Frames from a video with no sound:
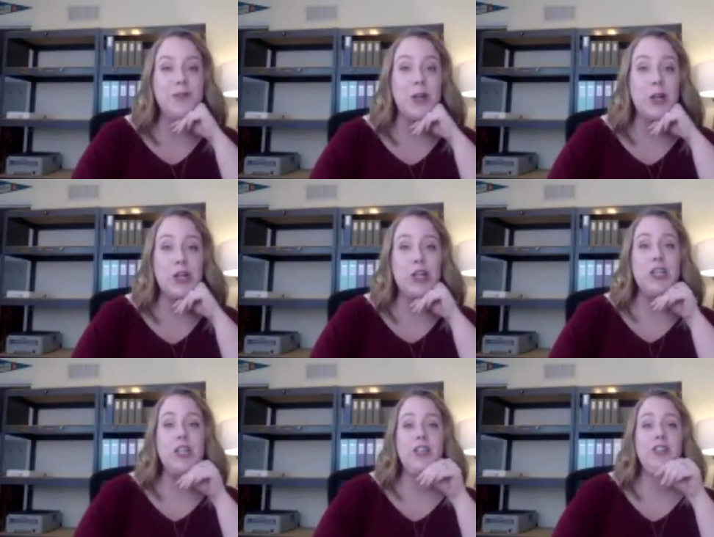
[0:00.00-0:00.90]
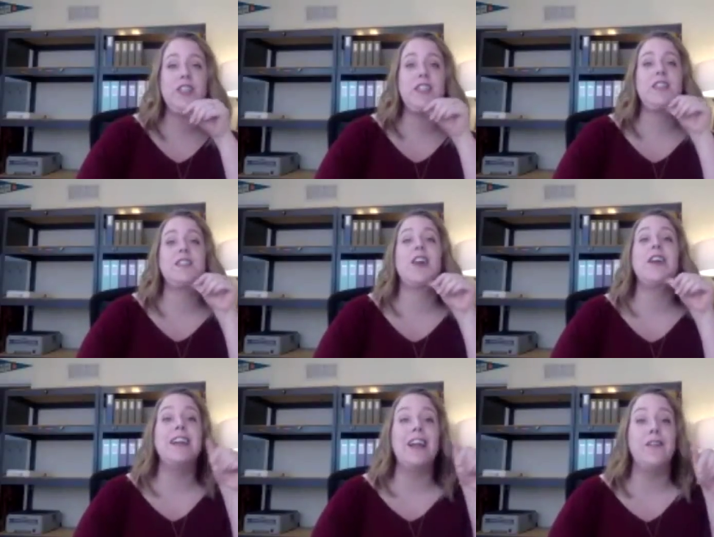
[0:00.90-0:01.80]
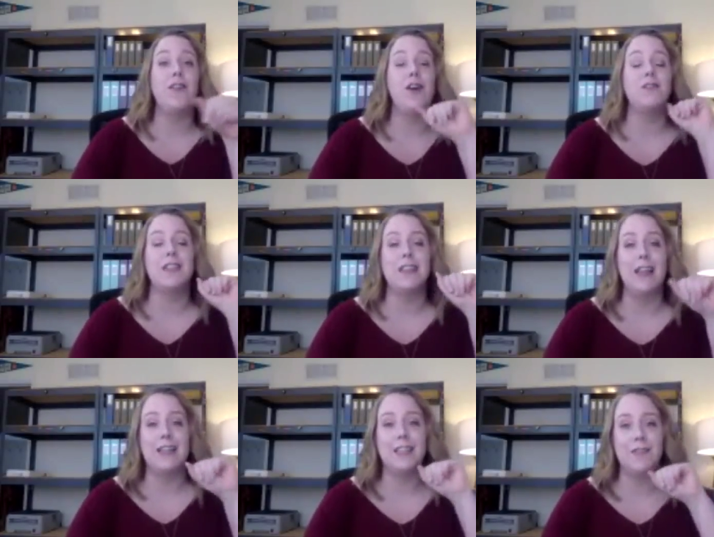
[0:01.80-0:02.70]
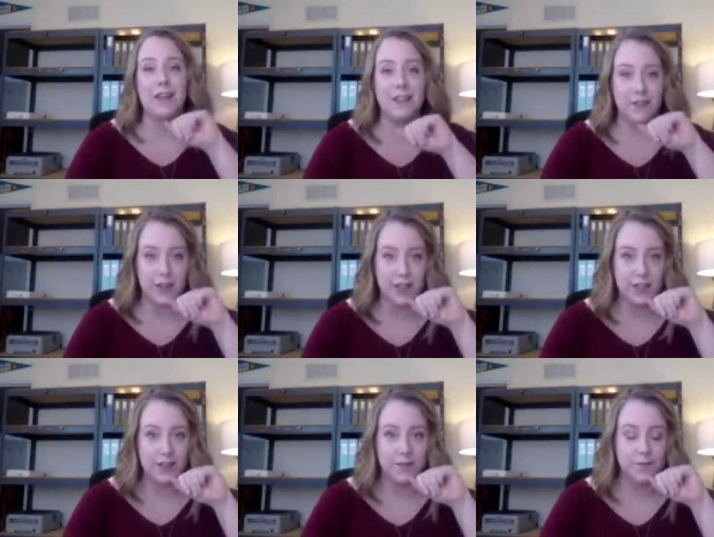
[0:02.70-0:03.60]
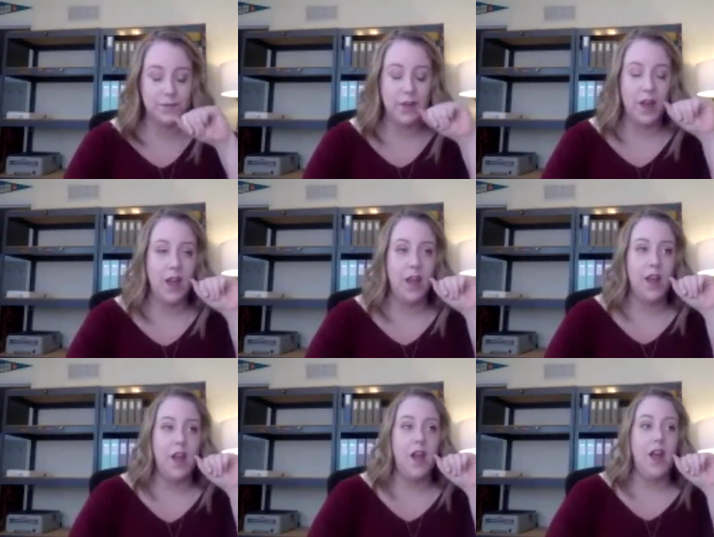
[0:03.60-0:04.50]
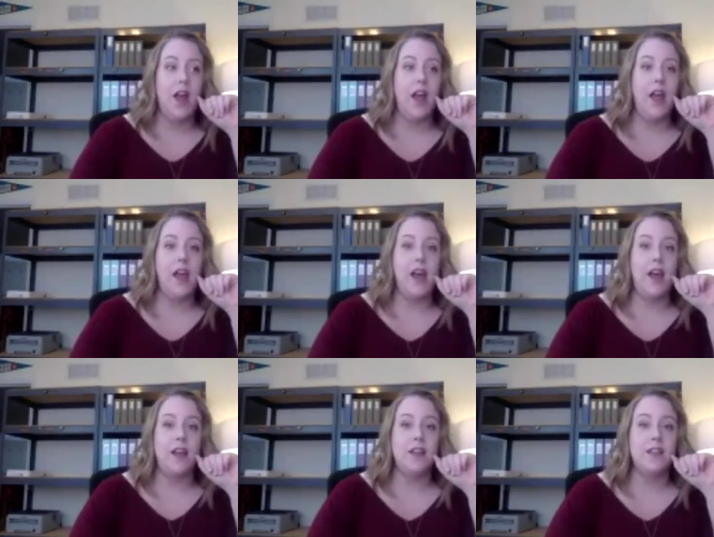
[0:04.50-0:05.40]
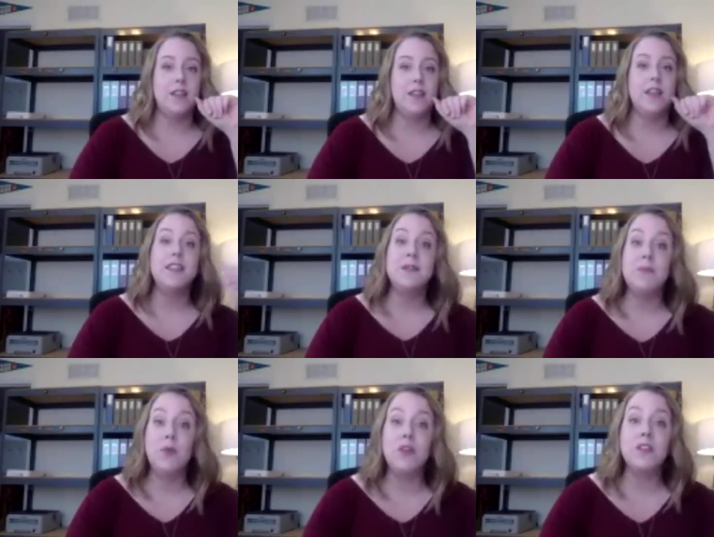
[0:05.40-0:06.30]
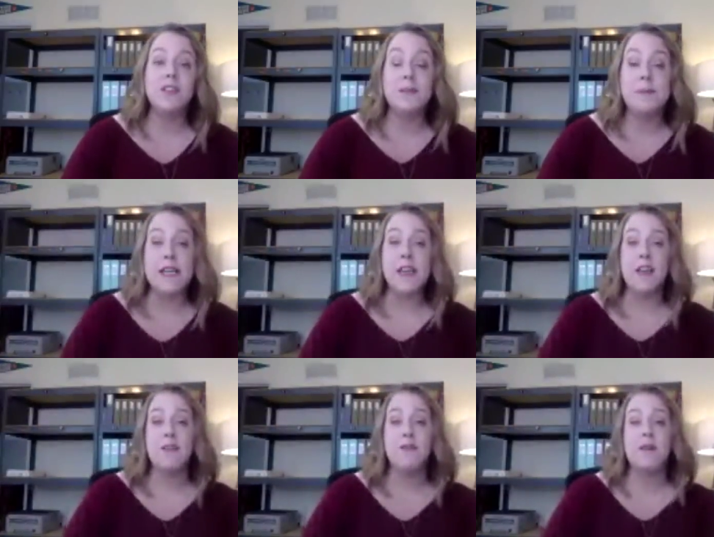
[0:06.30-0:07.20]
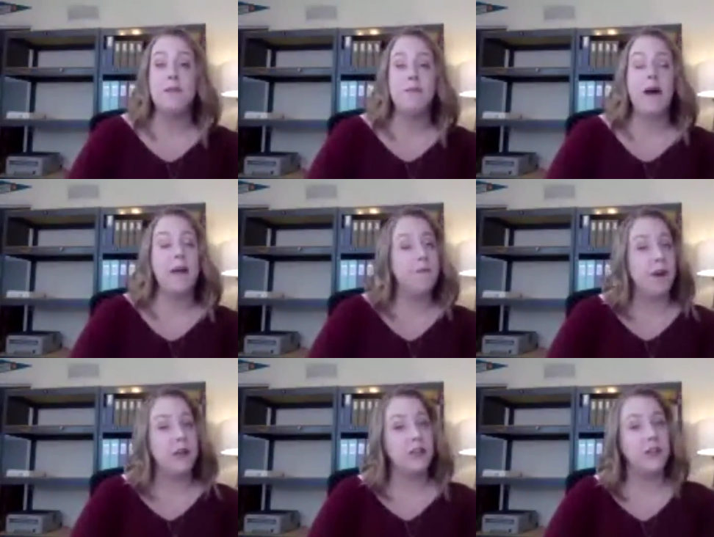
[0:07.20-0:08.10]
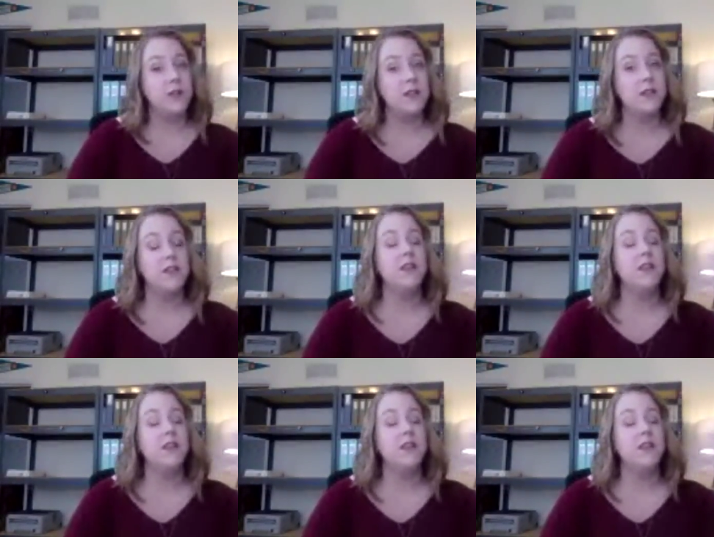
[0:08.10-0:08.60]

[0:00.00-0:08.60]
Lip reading: daughter. She's starting to get involved in lots of activities. And it's important to me. One of my values